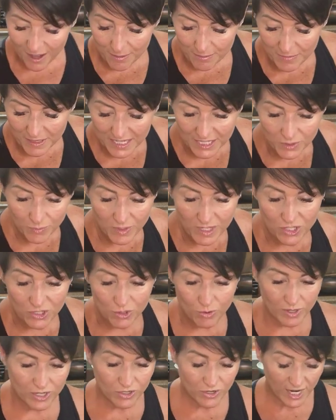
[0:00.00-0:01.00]
because we
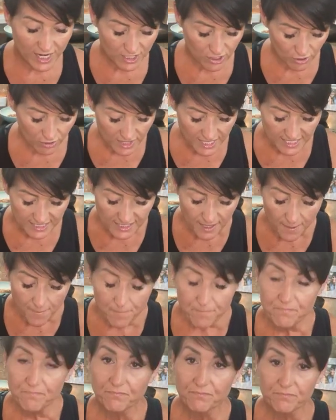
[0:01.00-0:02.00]
enjoy trying new things.
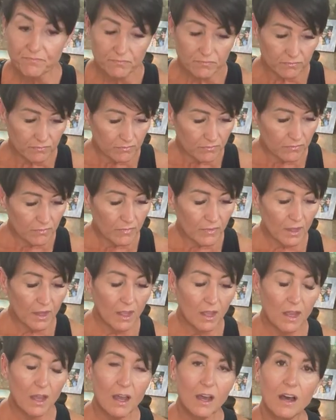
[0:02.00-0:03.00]

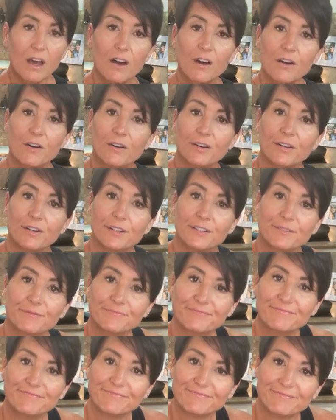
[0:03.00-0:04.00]
Oh,
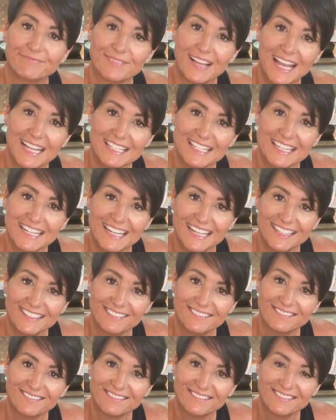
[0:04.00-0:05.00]
I did it.
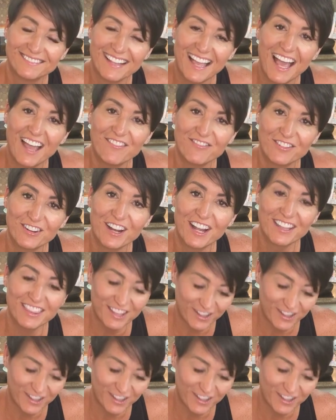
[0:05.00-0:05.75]
I forgot